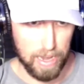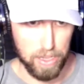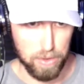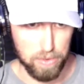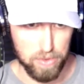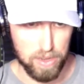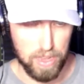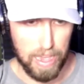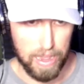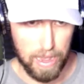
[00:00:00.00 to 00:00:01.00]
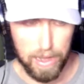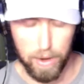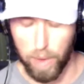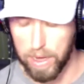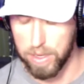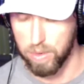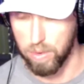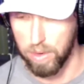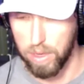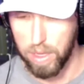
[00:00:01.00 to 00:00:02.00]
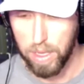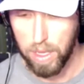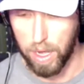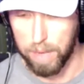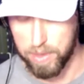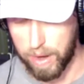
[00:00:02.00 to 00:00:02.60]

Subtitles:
use AI to write a tool, to write a